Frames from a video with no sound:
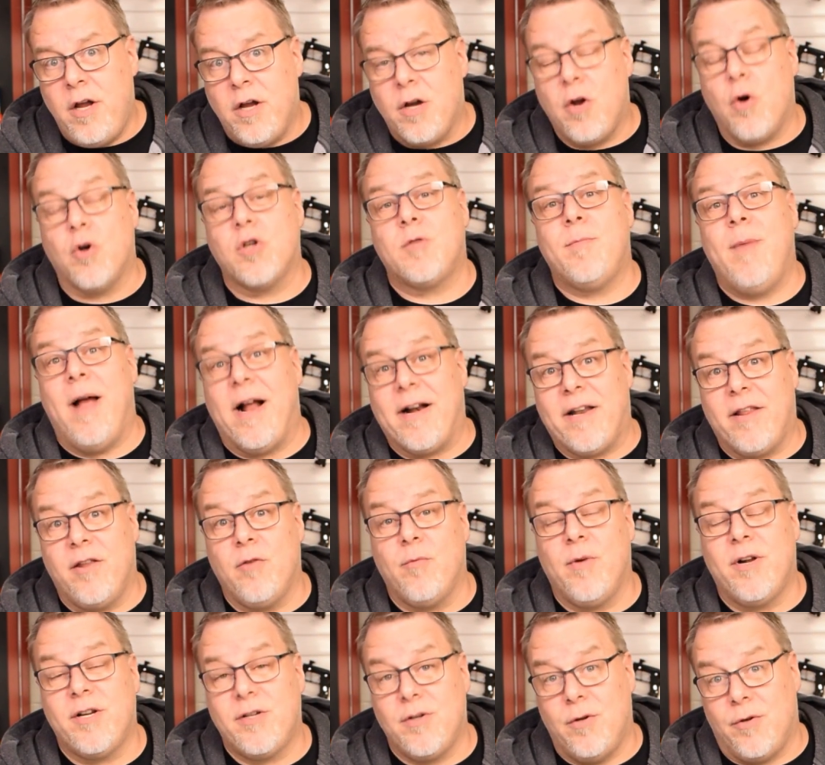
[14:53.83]
goes back to the
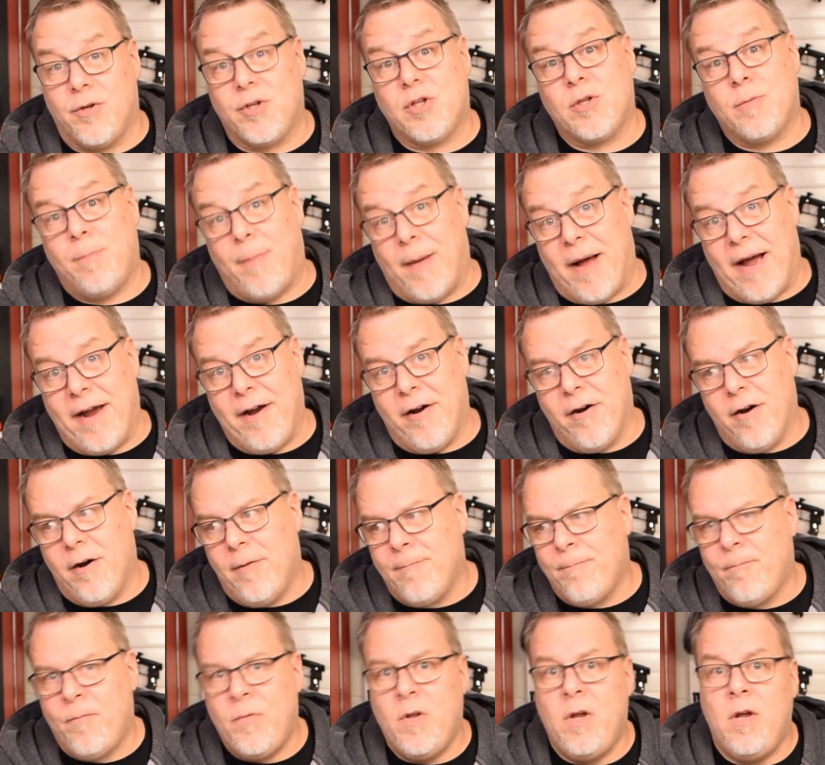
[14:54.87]
original Spire,
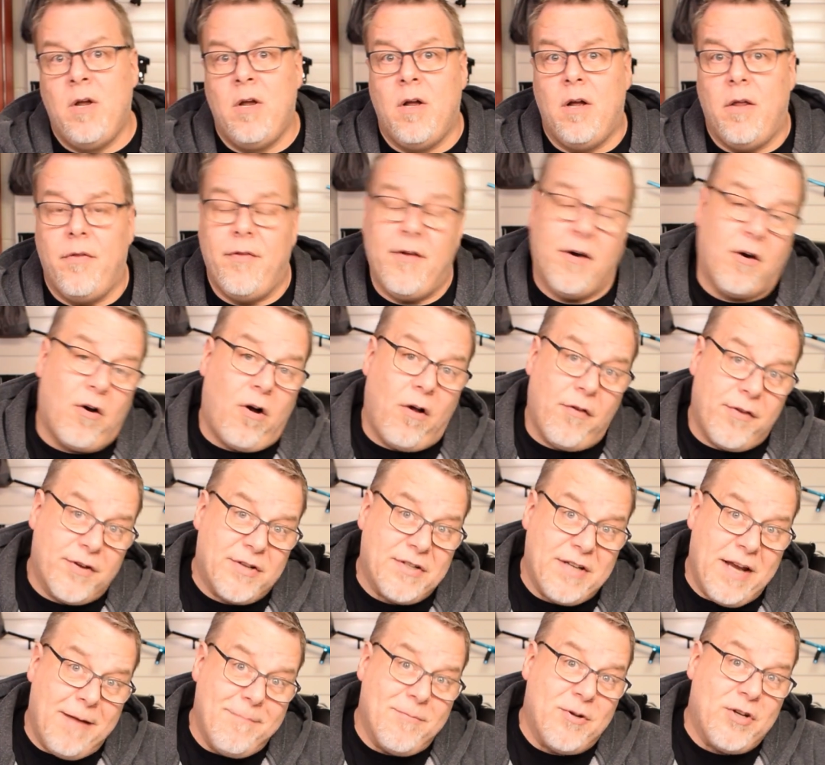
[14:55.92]
they're all the
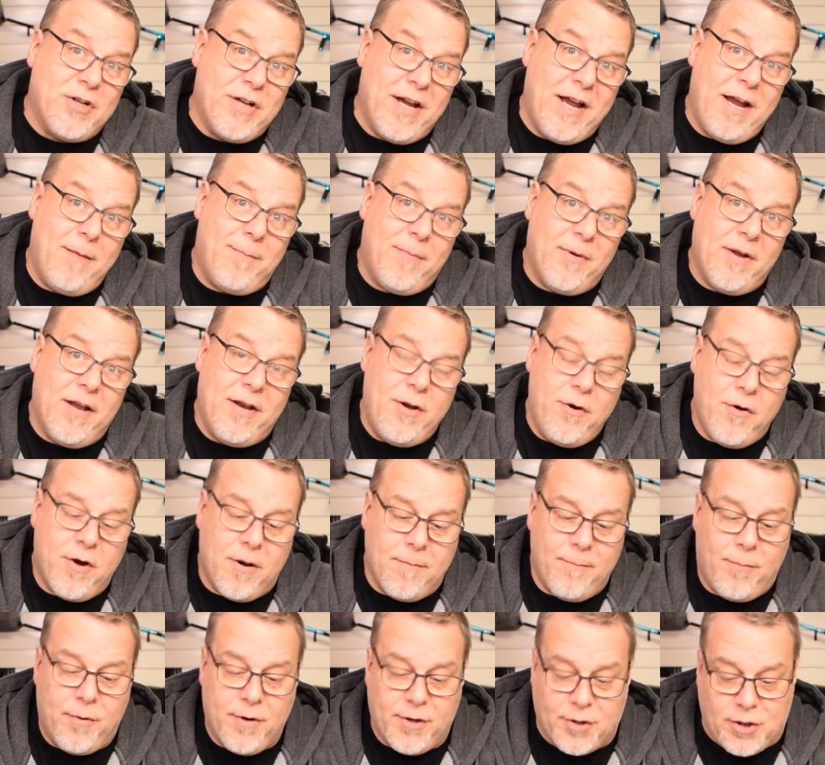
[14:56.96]
same shape, and you
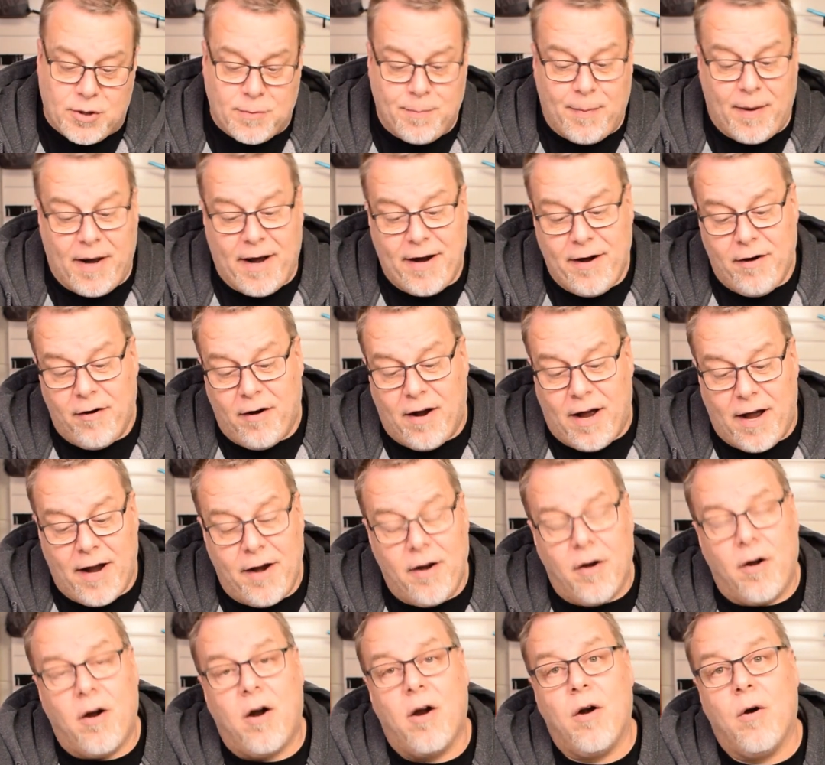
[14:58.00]
can put a Spire
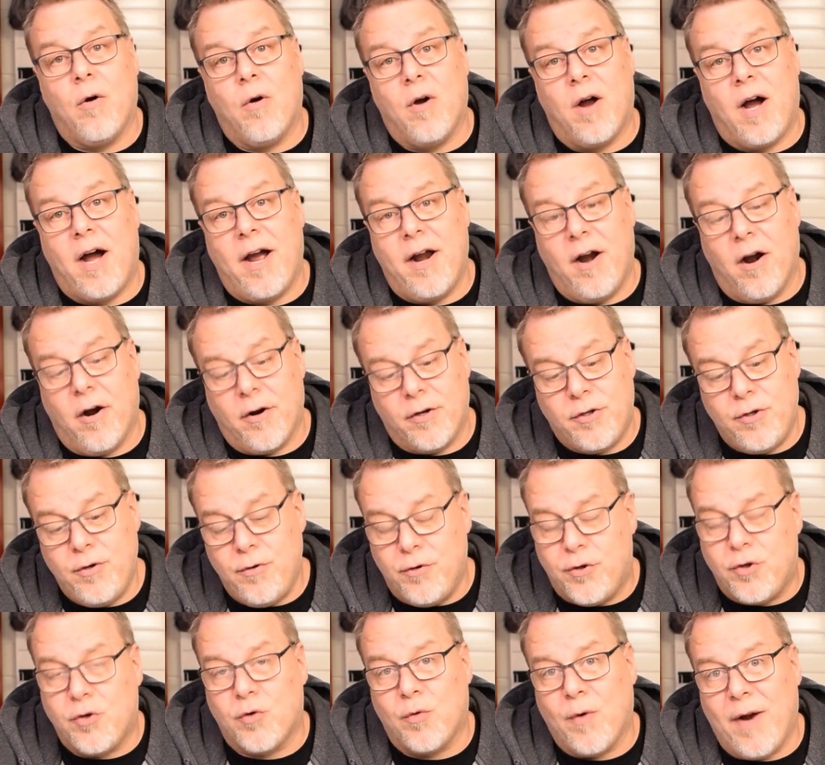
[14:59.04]
IR or
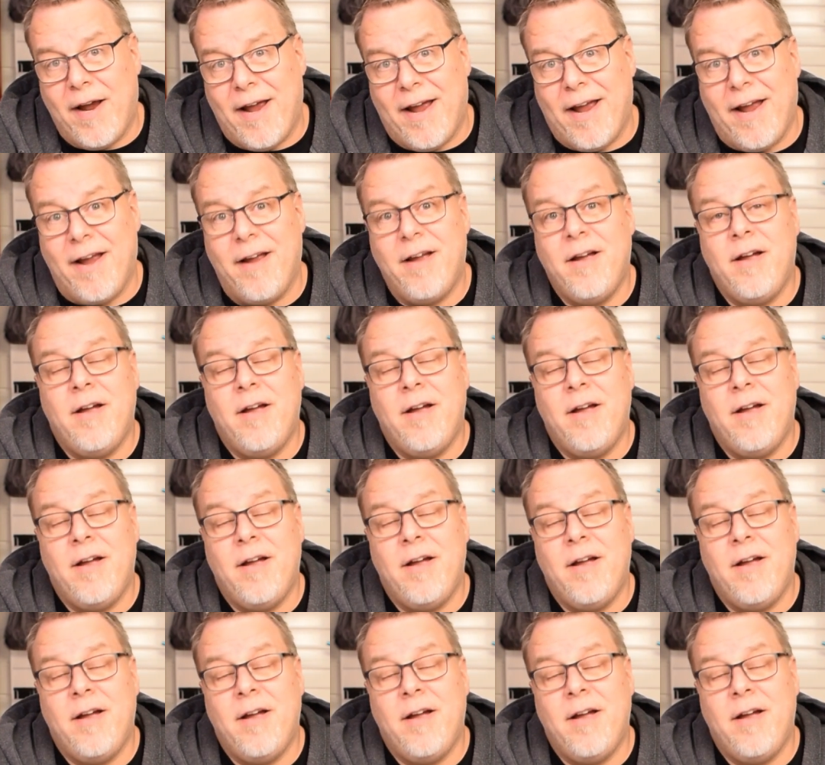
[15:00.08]
IR2 tray